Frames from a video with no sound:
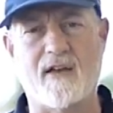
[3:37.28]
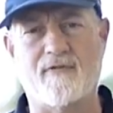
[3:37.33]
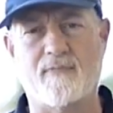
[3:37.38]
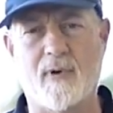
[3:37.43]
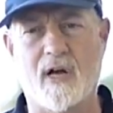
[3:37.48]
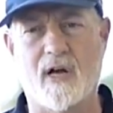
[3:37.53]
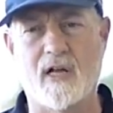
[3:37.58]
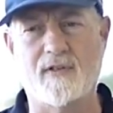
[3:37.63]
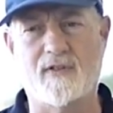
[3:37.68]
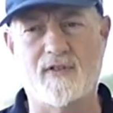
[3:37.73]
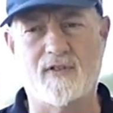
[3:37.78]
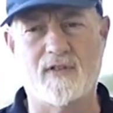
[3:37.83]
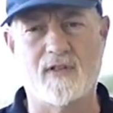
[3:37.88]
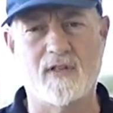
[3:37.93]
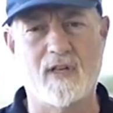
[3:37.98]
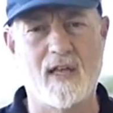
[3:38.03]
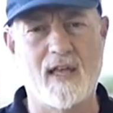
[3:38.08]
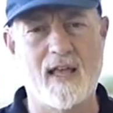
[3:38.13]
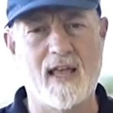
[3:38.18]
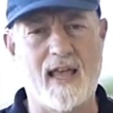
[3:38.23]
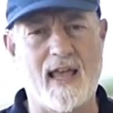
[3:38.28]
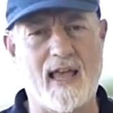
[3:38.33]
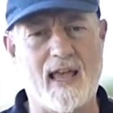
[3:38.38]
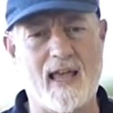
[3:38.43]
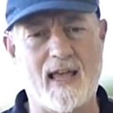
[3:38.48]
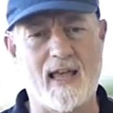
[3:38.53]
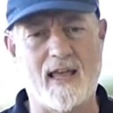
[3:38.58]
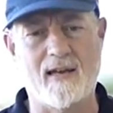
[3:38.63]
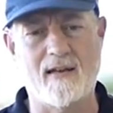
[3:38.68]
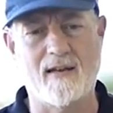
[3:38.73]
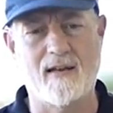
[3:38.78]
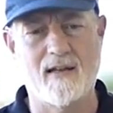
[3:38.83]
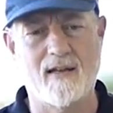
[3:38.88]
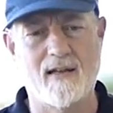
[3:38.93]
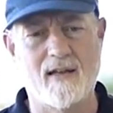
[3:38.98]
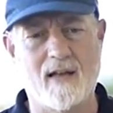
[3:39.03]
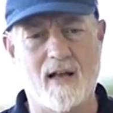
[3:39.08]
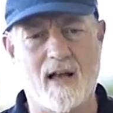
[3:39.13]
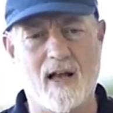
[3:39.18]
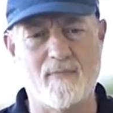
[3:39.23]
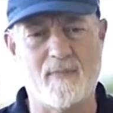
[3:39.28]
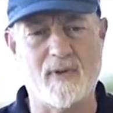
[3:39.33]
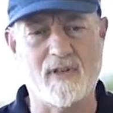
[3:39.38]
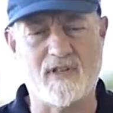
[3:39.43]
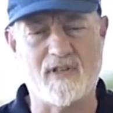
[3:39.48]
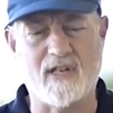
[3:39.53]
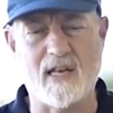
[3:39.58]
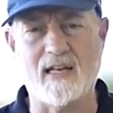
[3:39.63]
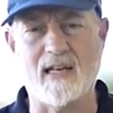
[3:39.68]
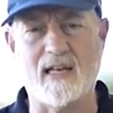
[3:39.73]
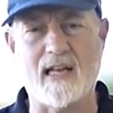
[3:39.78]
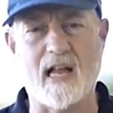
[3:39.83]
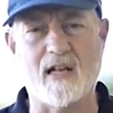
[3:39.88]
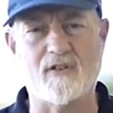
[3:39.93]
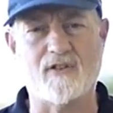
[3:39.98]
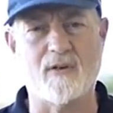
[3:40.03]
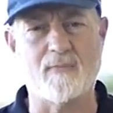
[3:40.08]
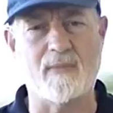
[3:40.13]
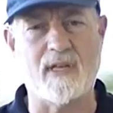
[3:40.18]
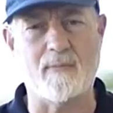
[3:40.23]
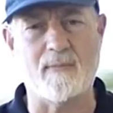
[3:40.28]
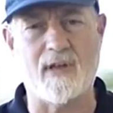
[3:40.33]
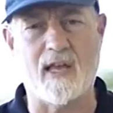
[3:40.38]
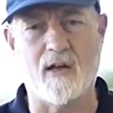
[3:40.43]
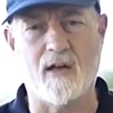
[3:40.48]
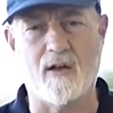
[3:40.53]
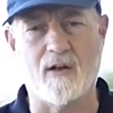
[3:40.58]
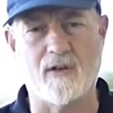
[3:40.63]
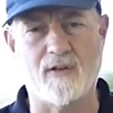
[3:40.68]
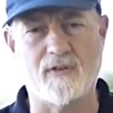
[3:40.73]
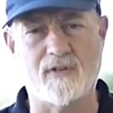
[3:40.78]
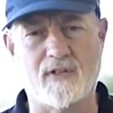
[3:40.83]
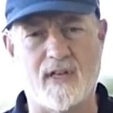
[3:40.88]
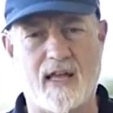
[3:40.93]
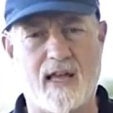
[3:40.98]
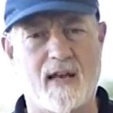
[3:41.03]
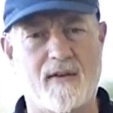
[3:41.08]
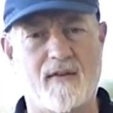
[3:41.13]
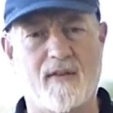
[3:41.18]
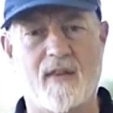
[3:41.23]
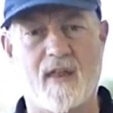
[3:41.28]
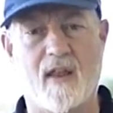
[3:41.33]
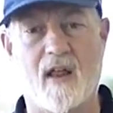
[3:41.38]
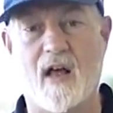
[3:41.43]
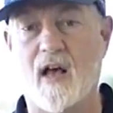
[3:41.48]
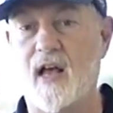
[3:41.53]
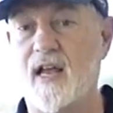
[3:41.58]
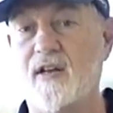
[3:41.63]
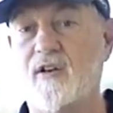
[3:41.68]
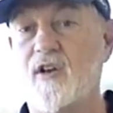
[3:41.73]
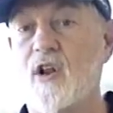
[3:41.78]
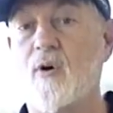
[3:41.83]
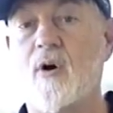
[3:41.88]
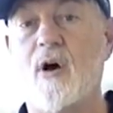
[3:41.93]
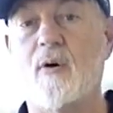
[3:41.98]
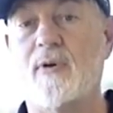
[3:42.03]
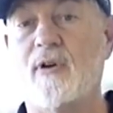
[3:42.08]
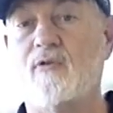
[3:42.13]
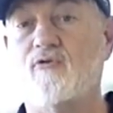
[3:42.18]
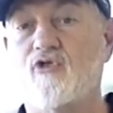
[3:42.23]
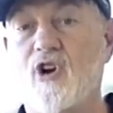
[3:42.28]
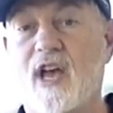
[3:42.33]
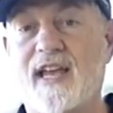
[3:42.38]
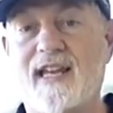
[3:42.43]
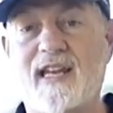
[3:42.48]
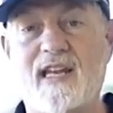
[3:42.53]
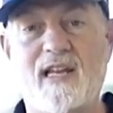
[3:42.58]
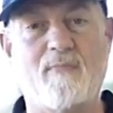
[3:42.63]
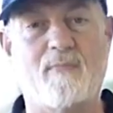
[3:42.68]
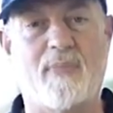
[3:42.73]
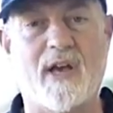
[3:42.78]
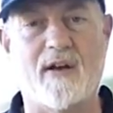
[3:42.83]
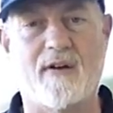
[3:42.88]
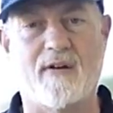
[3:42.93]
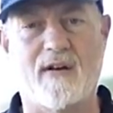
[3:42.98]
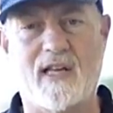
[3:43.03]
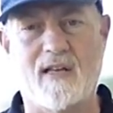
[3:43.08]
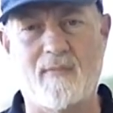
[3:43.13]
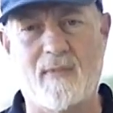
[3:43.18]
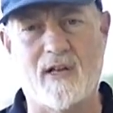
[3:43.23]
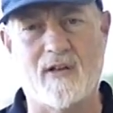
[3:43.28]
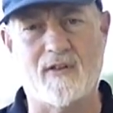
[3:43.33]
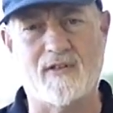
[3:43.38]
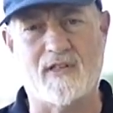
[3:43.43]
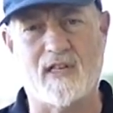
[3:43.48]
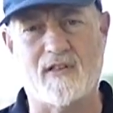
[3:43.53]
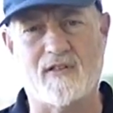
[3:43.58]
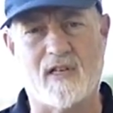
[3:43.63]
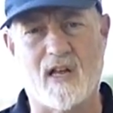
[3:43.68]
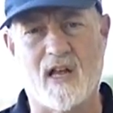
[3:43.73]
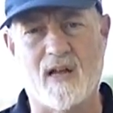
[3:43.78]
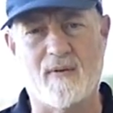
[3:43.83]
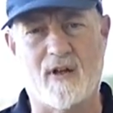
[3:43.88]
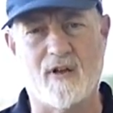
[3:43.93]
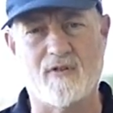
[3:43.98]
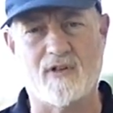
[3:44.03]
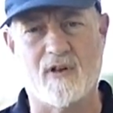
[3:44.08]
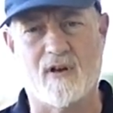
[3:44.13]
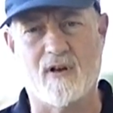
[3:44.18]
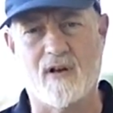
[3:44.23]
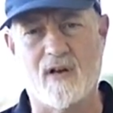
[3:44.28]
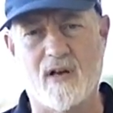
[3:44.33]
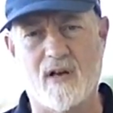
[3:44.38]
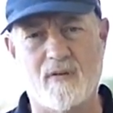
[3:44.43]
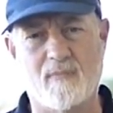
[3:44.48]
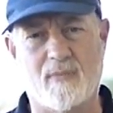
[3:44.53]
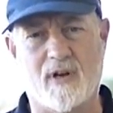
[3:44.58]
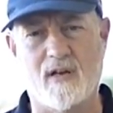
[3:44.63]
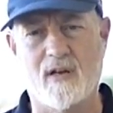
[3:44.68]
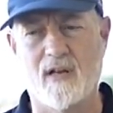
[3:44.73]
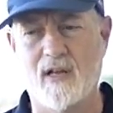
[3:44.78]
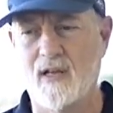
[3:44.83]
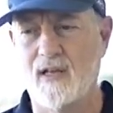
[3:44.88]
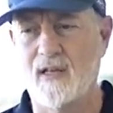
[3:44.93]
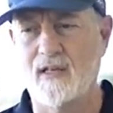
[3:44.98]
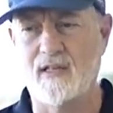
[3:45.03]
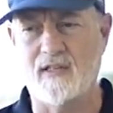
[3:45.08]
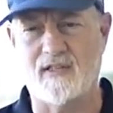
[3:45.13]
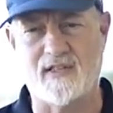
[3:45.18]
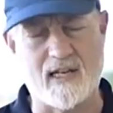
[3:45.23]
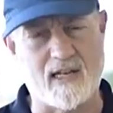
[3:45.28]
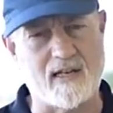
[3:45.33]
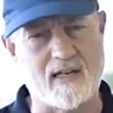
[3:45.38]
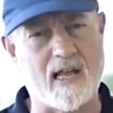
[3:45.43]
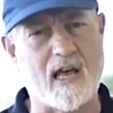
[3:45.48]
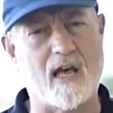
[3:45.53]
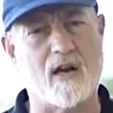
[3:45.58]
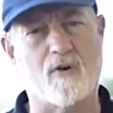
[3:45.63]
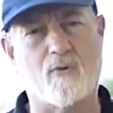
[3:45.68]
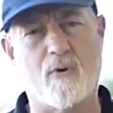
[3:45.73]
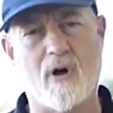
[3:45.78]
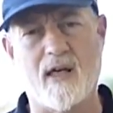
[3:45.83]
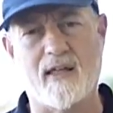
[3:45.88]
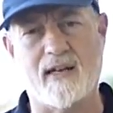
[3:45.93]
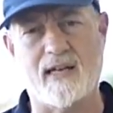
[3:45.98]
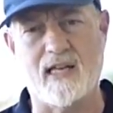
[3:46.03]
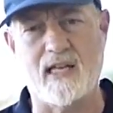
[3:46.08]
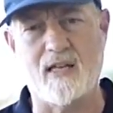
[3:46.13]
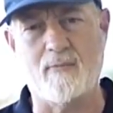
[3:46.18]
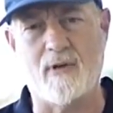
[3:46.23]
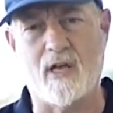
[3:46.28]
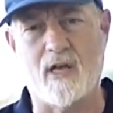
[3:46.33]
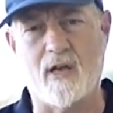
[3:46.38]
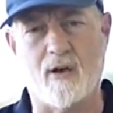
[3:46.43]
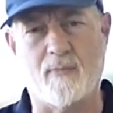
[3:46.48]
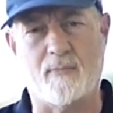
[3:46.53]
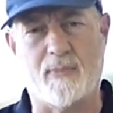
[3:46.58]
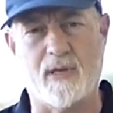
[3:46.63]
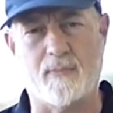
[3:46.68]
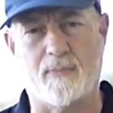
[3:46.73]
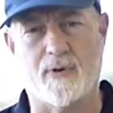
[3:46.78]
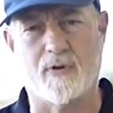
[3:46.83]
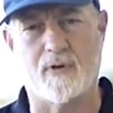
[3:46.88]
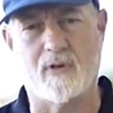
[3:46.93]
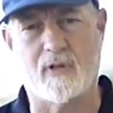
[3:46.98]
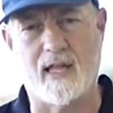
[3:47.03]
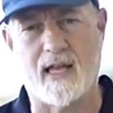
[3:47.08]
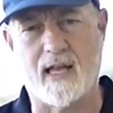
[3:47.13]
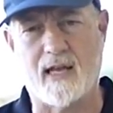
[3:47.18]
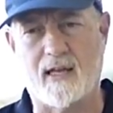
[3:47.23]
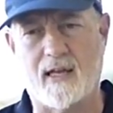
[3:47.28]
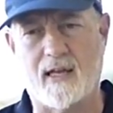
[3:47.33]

months, and I've been sending out some emails, and I know I'll be writing better emails as time goes on, but you send out a quality email, people click,